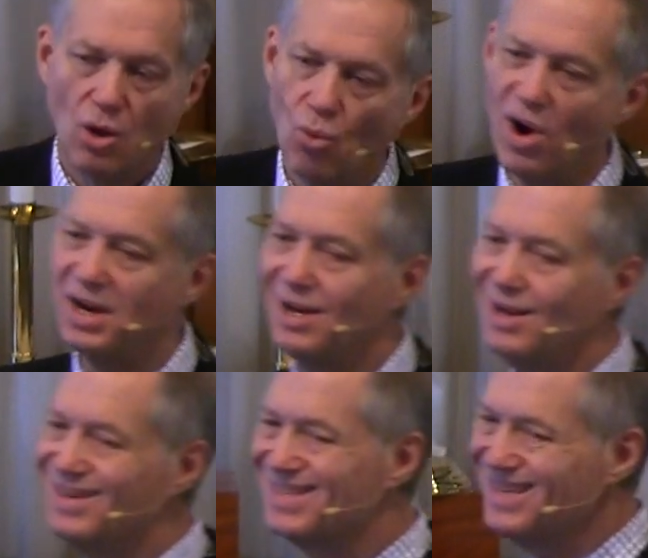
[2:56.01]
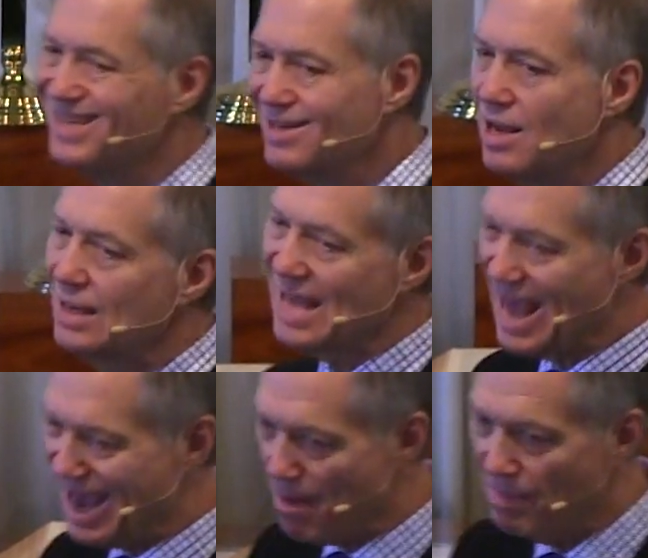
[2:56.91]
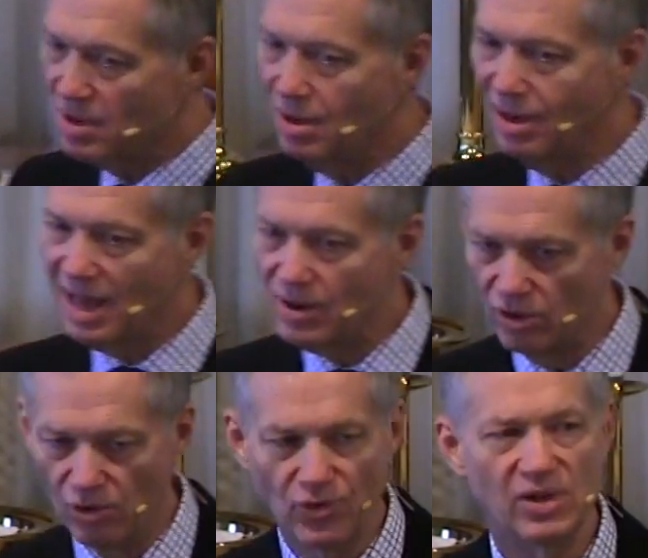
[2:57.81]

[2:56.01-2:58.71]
When it is in capital letters,